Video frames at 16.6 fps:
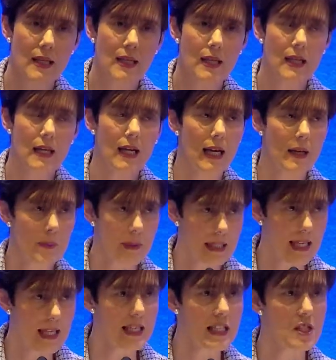I would
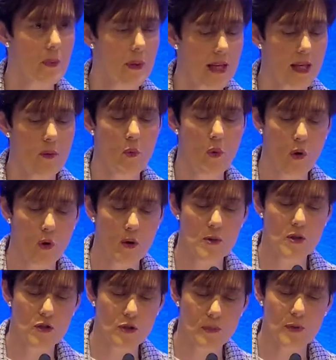like to pay warm
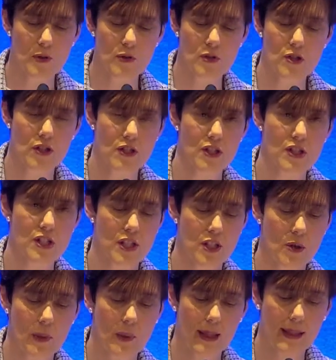tribute to the
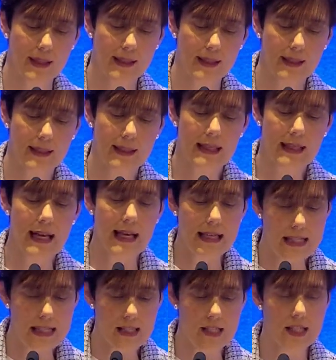TUI
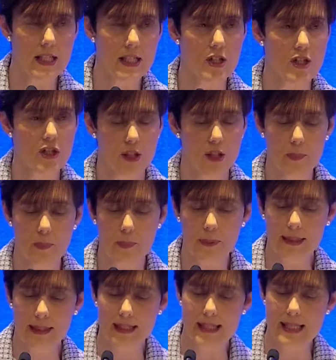and the leadership
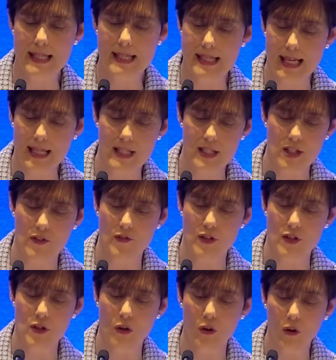that the executive and
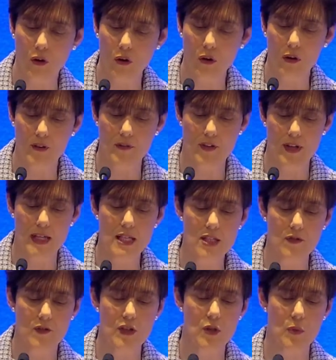all of the
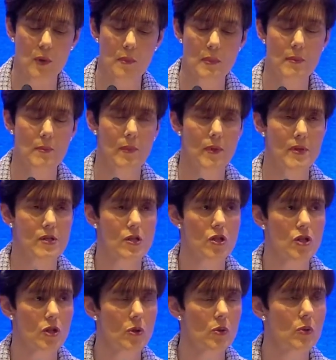individual members
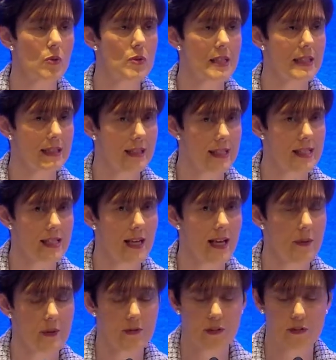showed in this time
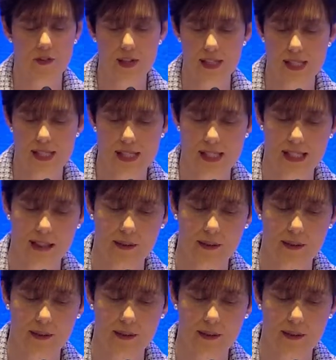of adversity.